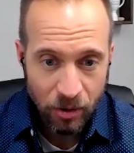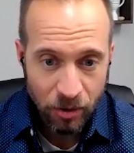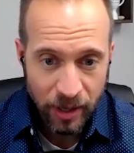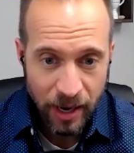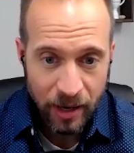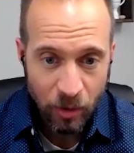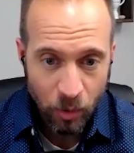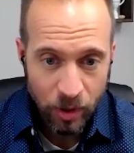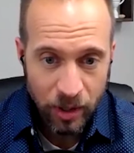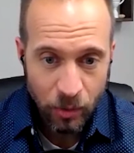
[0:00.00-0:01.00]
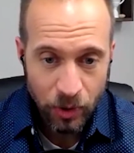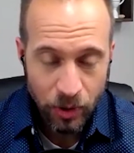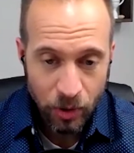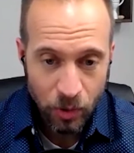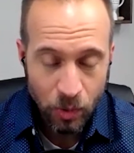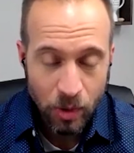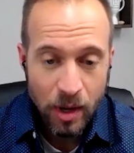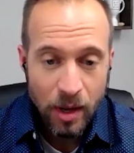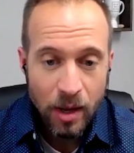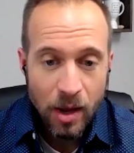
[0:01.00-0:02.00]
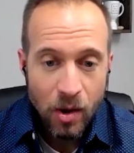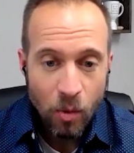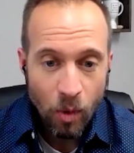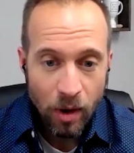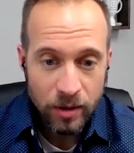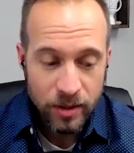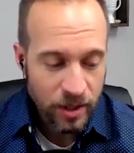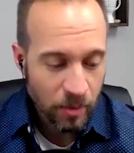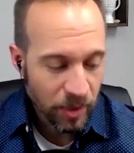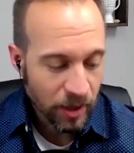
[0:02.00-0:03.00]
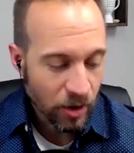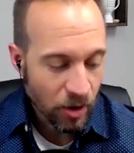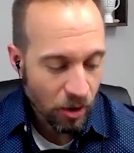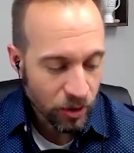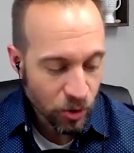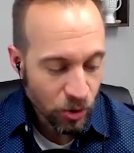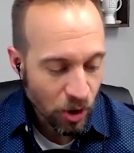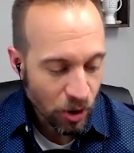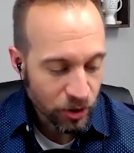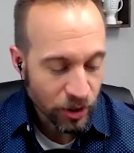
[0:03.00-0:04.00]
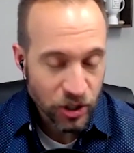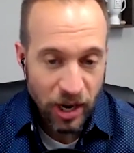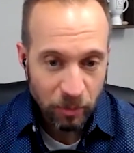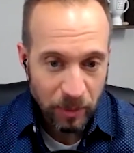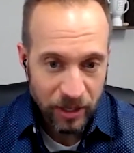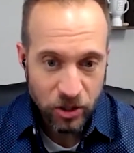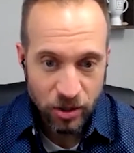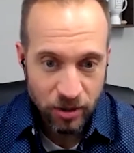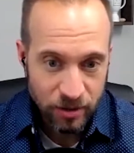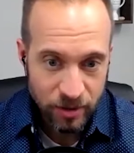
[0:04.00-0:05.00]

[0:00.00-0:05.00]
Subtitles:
early on in working with you was something you call the child picture